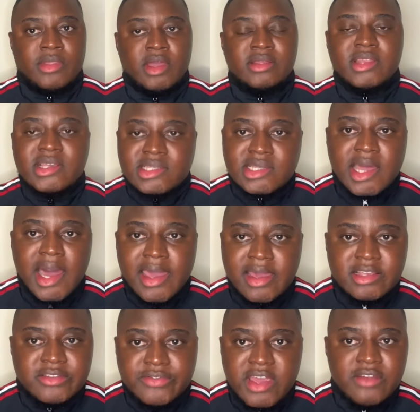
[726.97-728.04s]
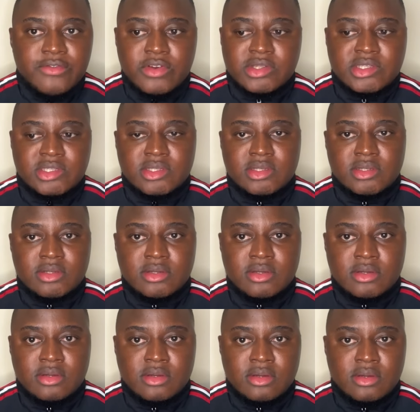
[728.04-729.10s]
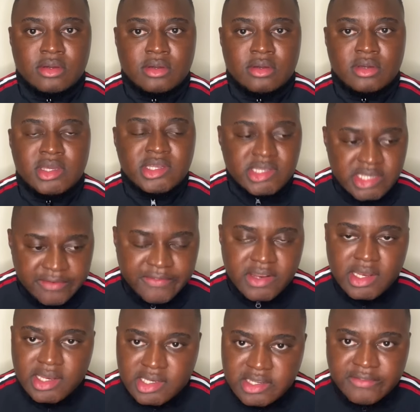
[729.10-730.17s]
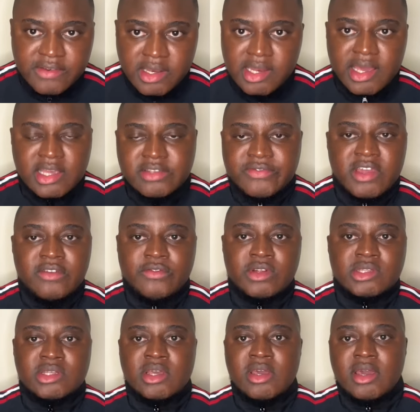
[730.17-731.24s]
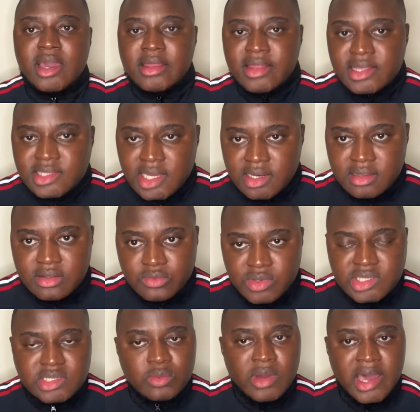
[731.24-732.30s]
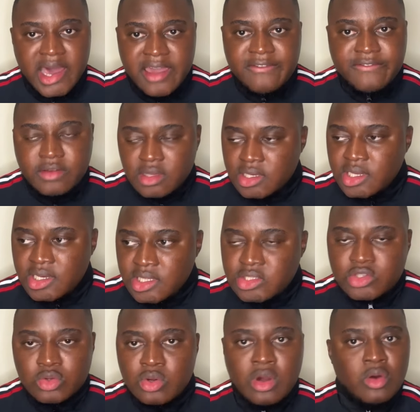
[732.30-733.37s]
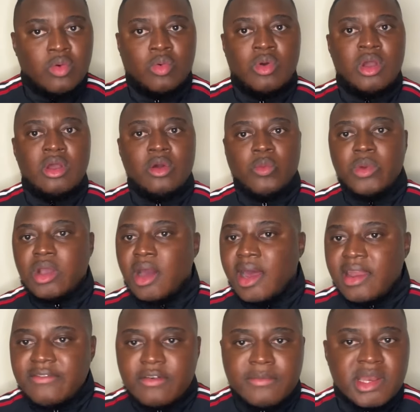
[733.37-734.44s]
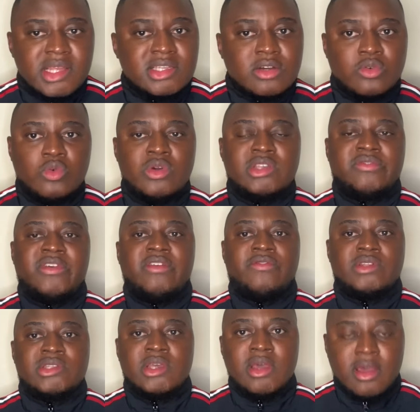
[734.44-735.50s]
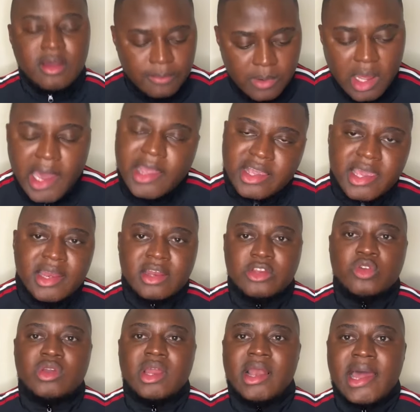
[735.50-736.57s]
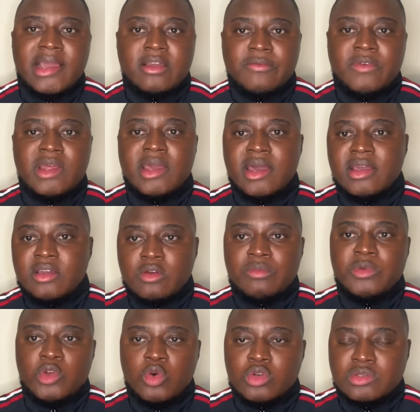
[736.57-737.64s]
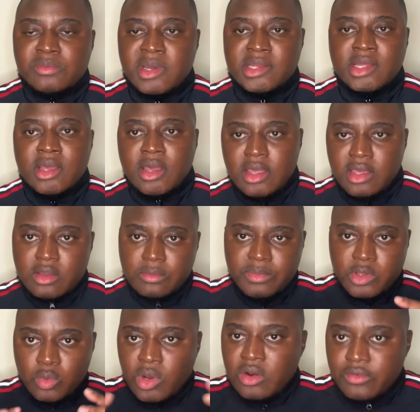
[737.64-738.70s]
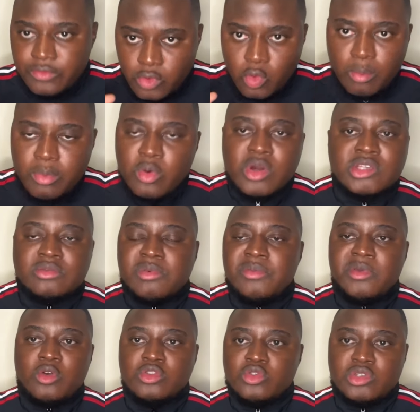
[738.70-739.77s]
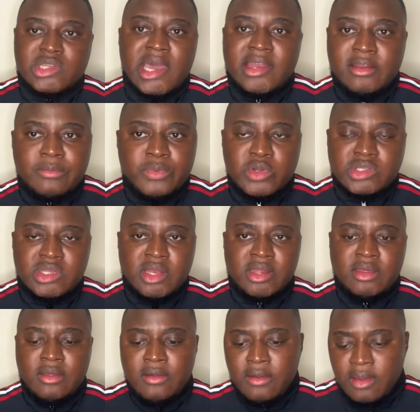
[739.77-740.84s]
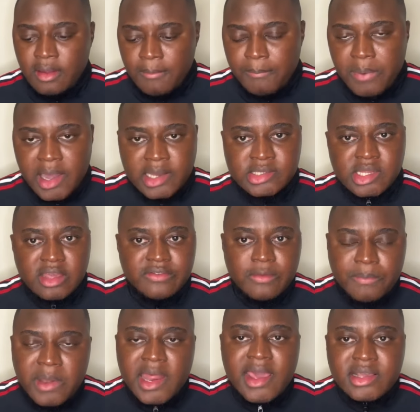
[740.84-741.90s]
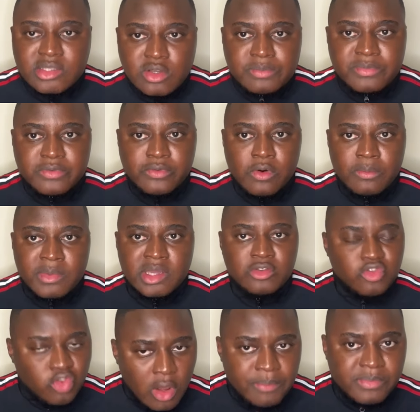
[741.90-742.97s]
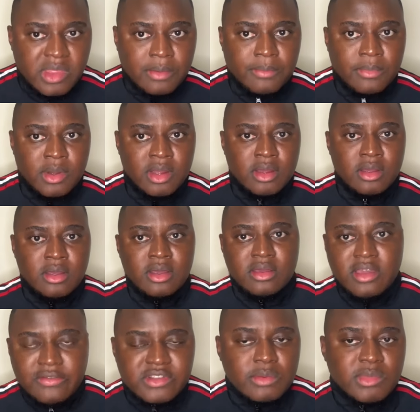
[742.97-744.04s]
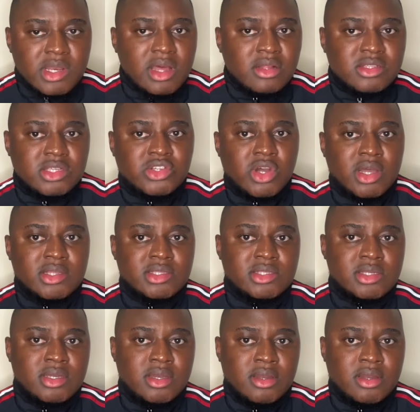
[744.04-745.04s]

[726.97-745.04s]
This guy has favorites. He definitely has favorites. And that's another reason why I feel he needs to go. We can't have a manager who has favorites. I get it. You can like a player. He can be yours. But he can be one of your boys, maybe because you signed him personally. But if a player is not performing, drop them. Give someone else a chance.